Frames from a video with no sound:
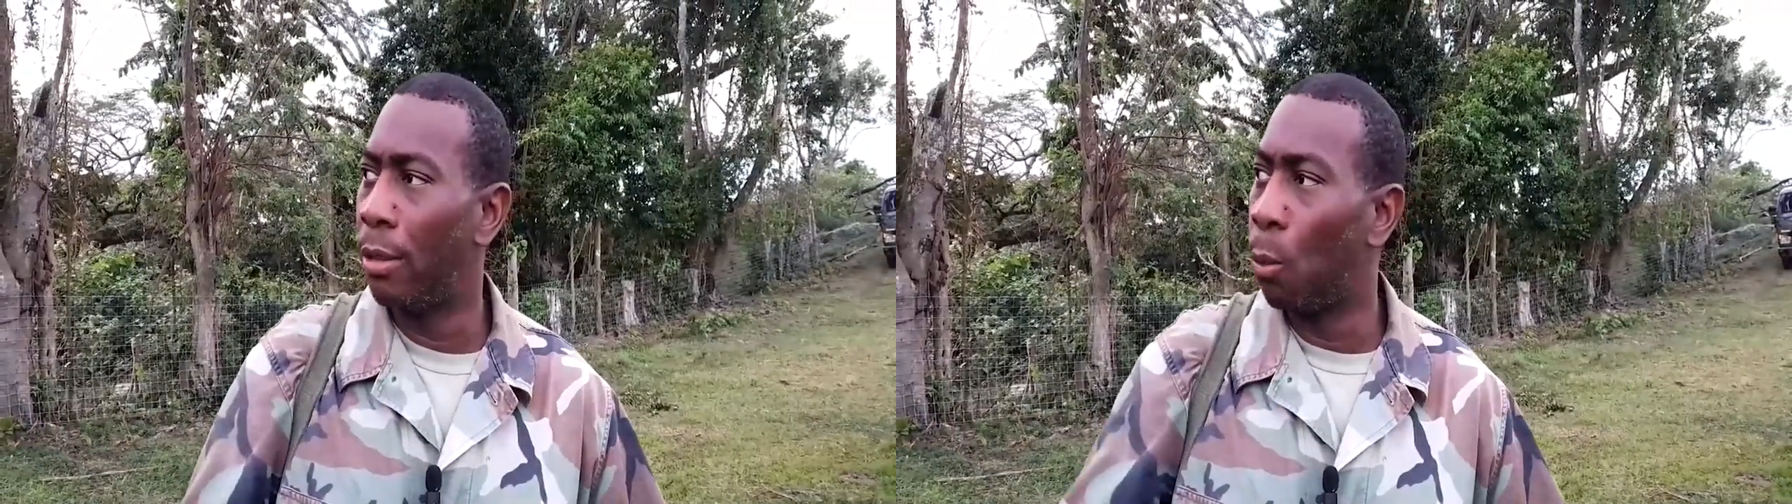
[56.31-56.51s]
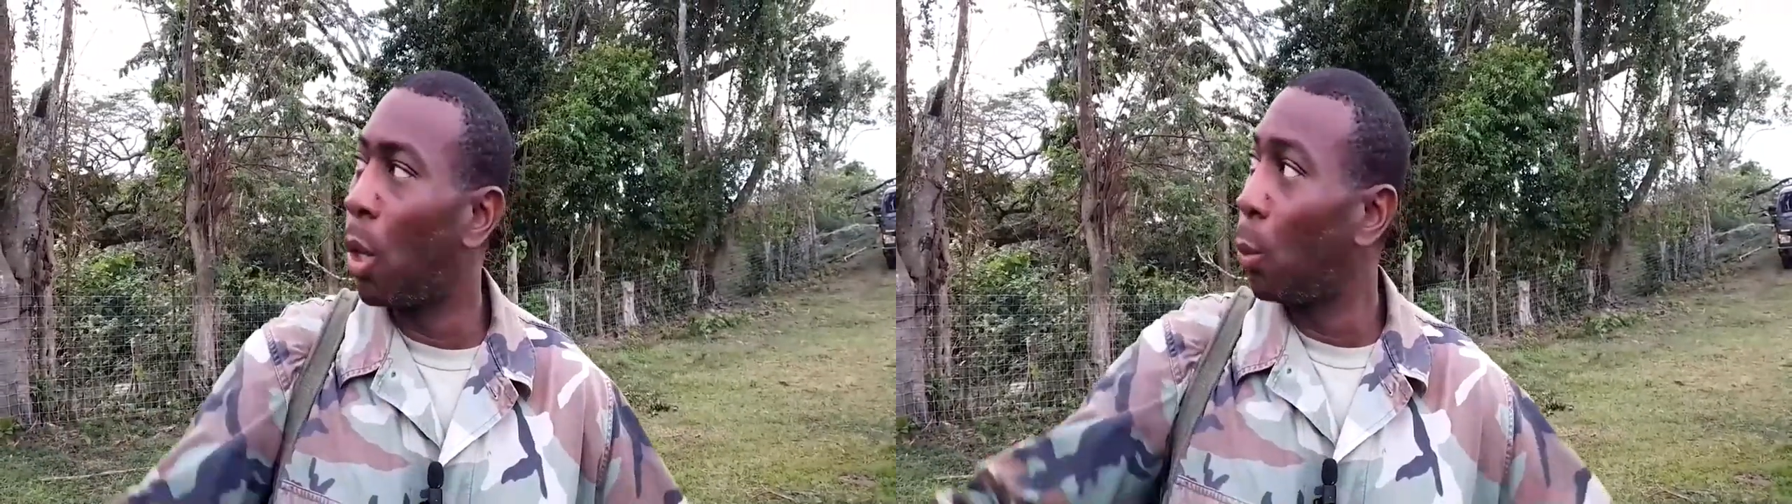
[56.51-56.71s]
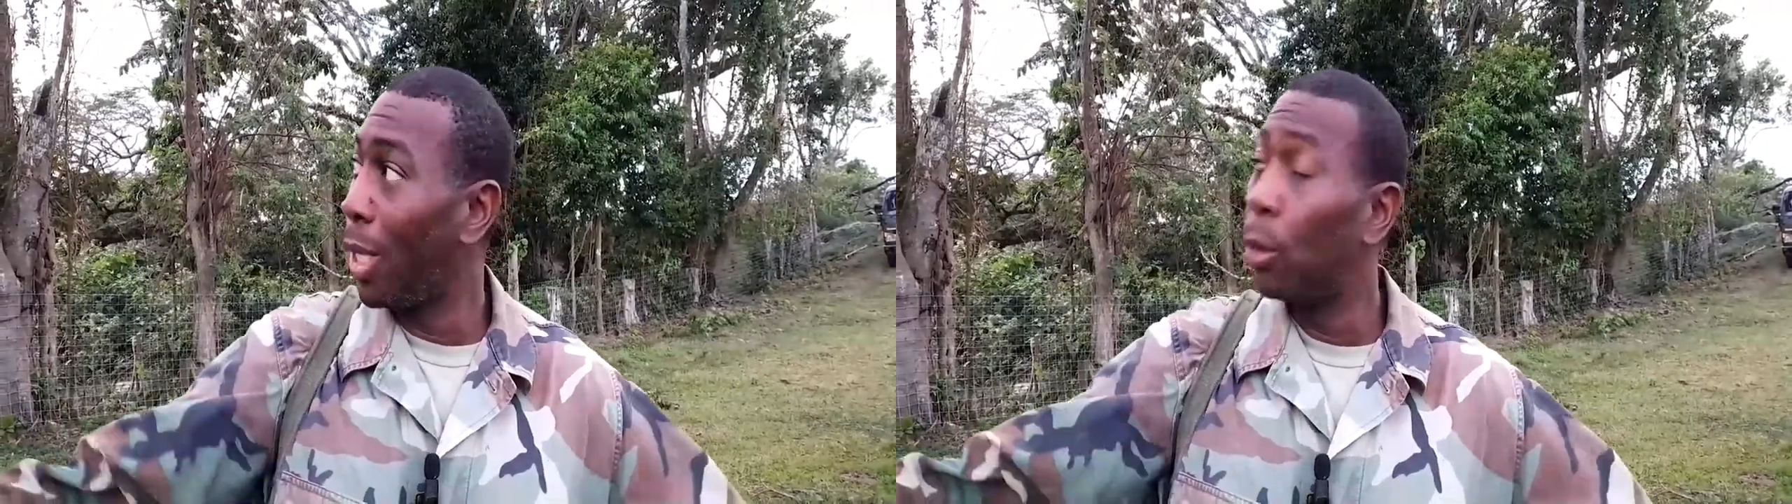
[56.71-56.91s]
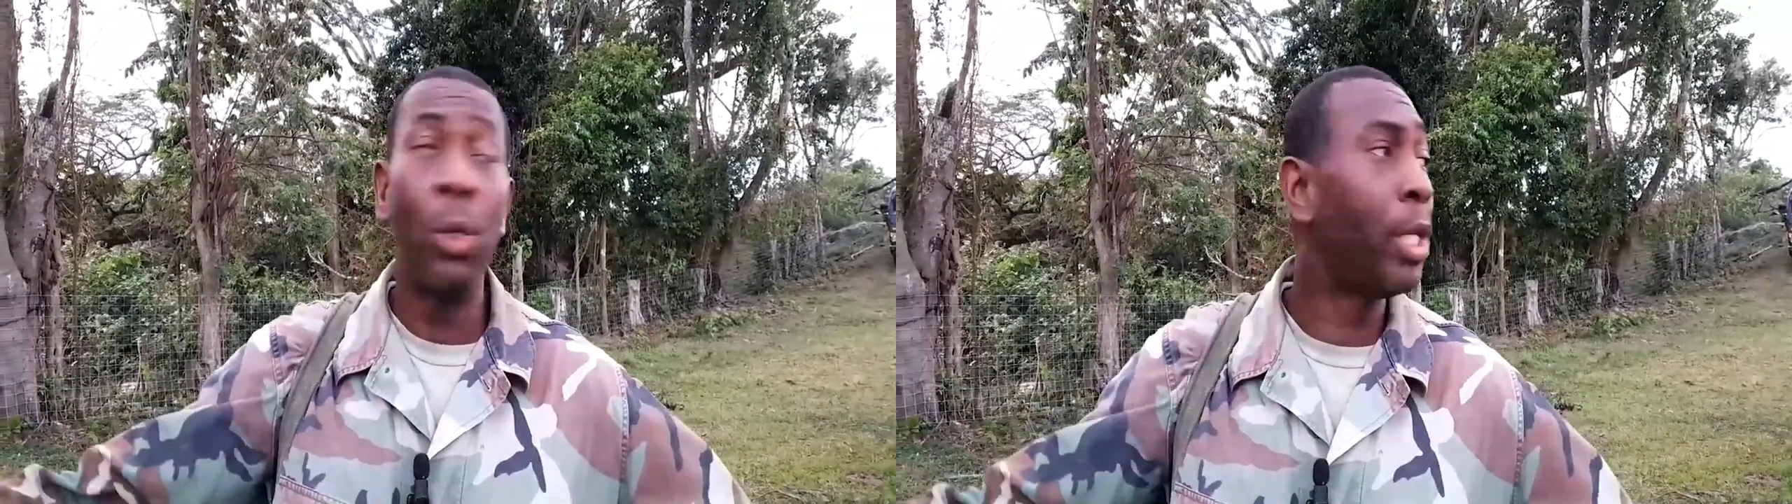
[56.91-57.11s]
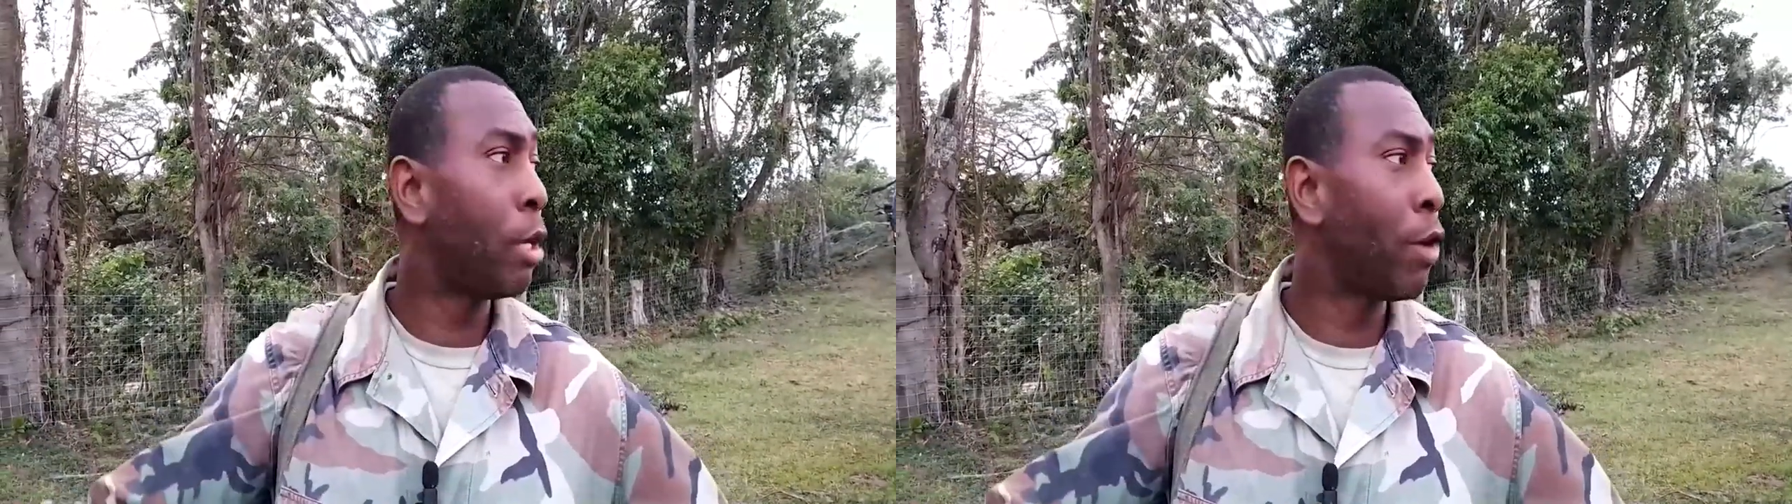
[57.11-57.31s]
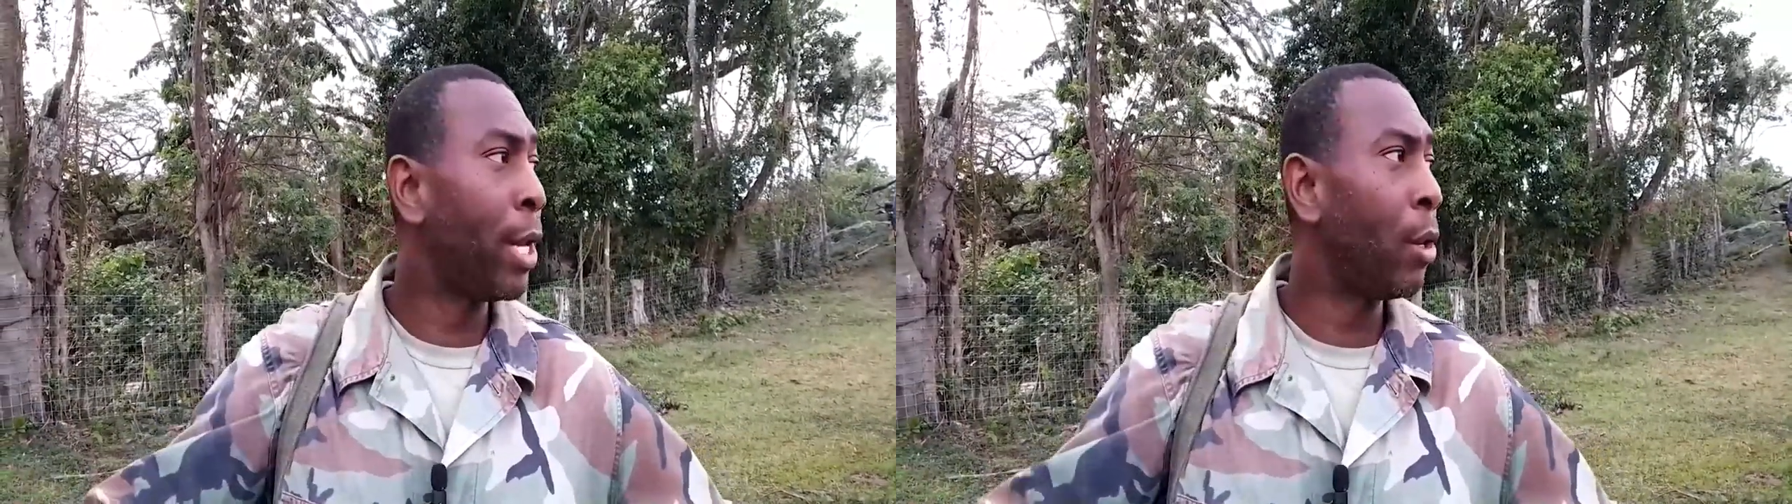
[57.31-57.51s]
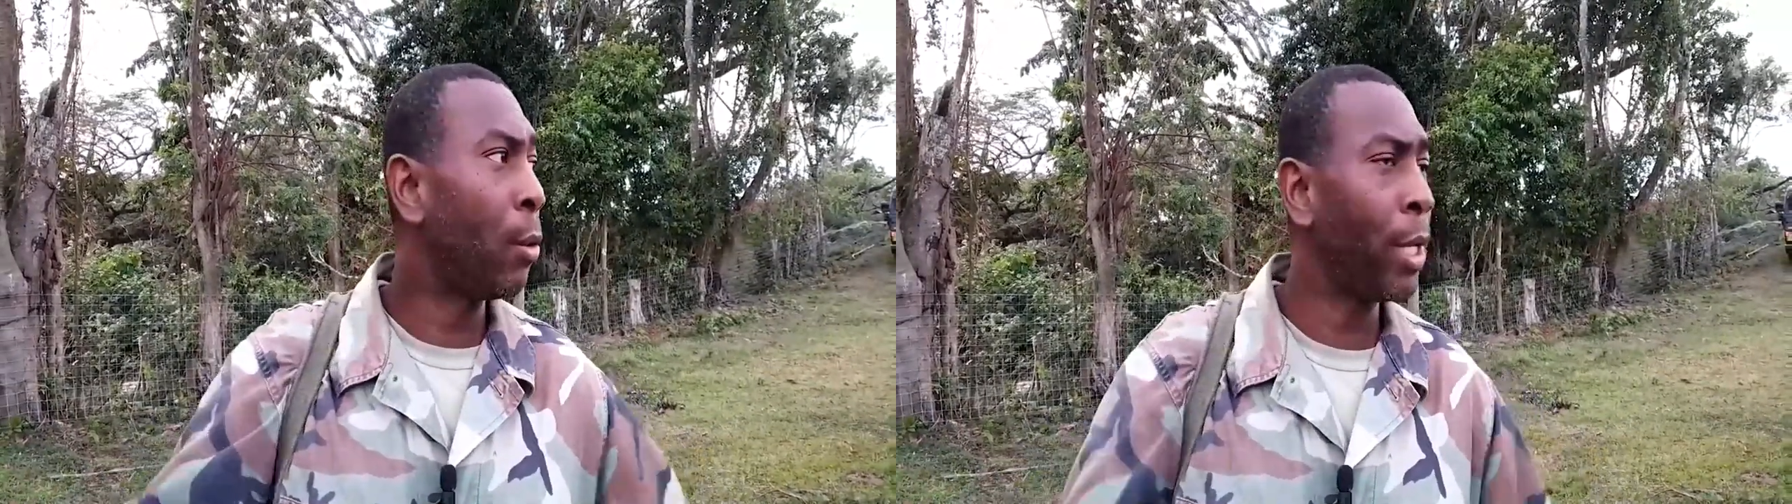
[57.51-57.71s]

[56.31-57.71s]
what we are doing here right now